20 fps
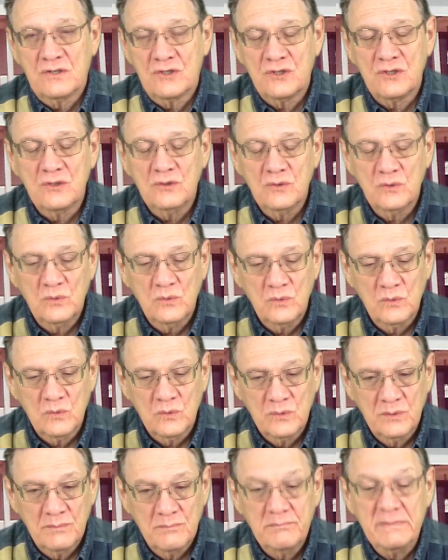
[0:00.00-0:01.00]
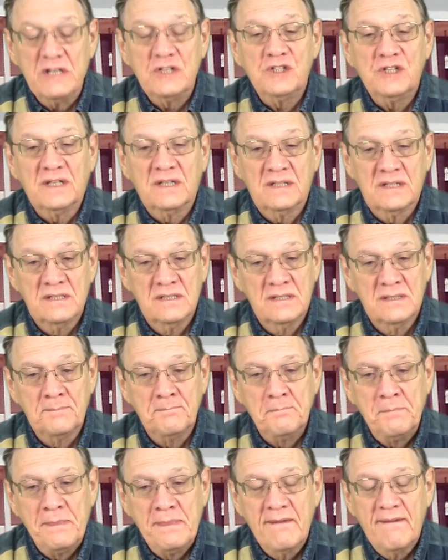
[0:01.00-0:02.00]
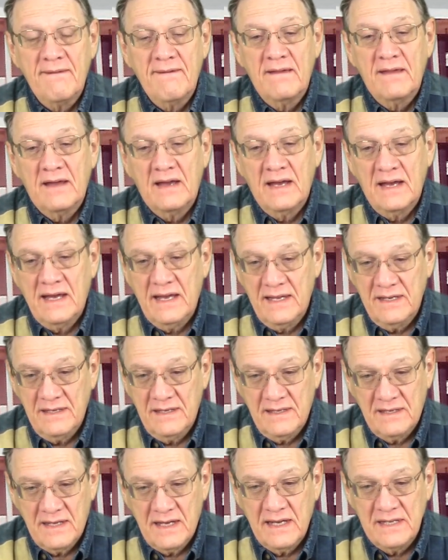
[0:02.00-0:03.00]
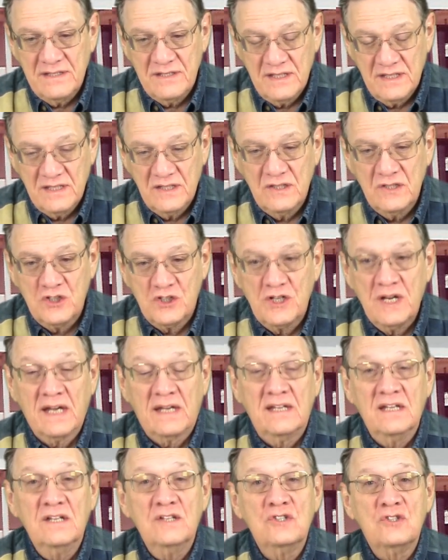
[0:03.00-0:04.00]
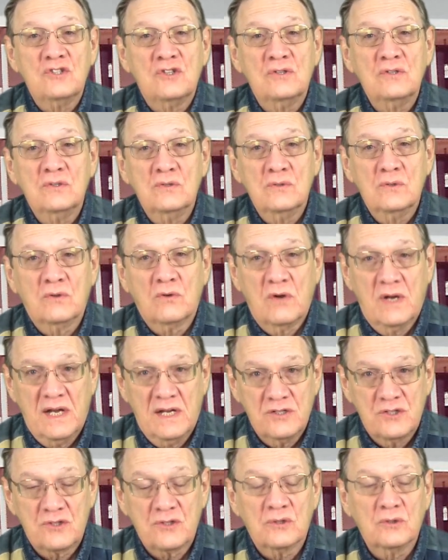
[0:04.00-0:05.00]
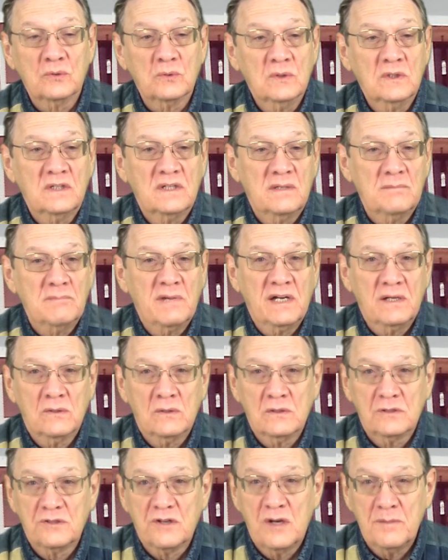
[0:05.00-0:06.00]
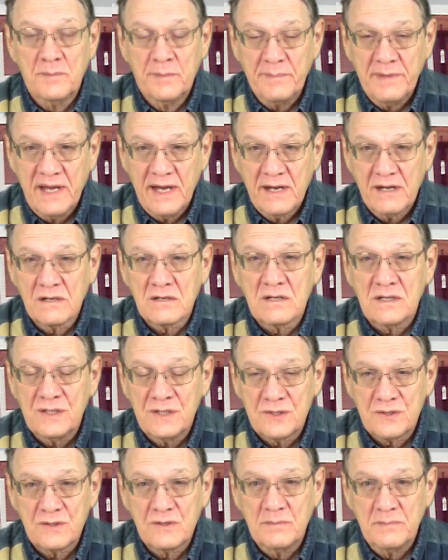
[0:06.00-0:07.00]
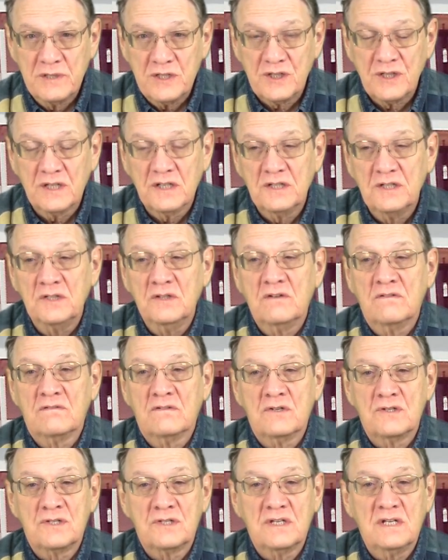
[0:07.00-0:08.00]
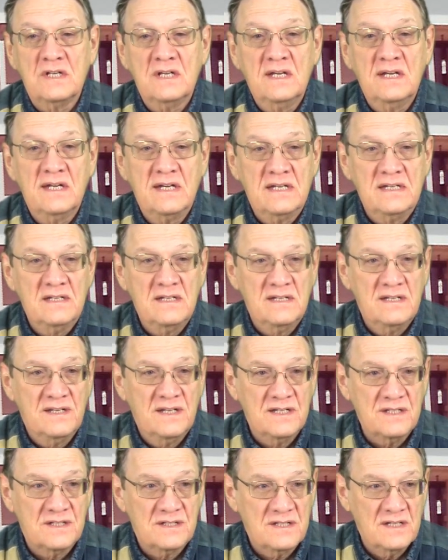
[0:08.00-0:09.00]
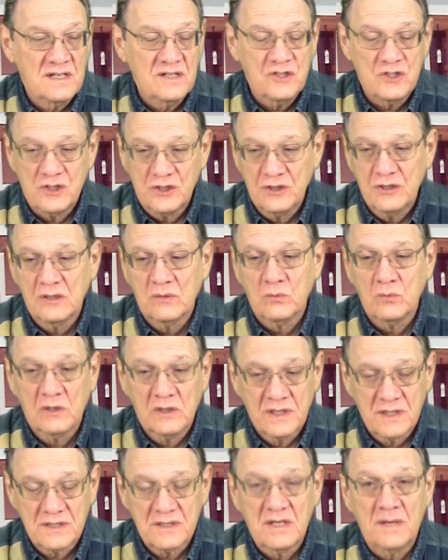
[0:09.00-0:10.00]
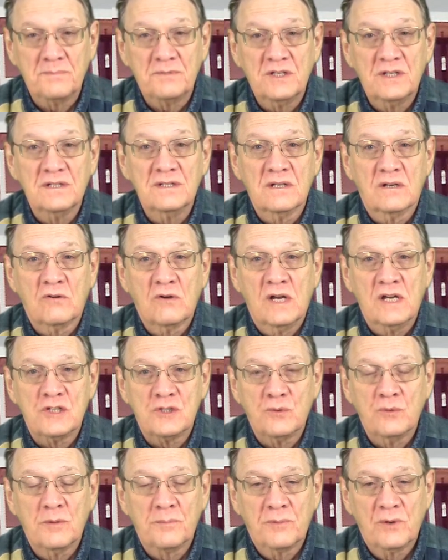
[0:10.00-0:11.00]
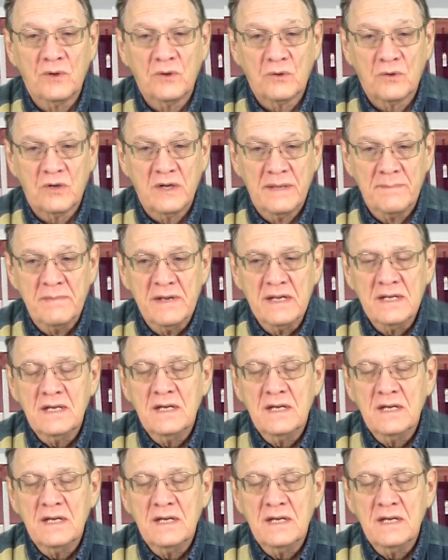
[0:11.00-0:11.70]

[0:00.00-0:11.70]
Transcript: to Michigan, I did check into grad school at my old alma mater, Eastern Michigan University, and they said, sure, we'll accept you in the graduate program.